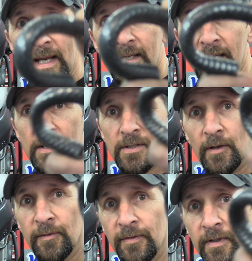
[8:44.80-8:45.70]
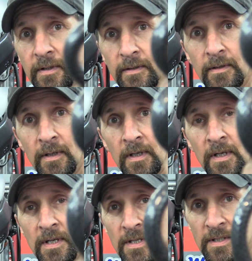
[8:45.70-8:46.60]
that kinks off.
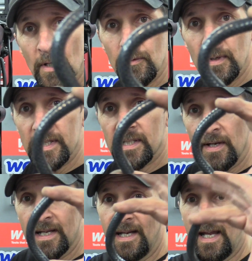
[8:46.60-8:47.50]
So it's only going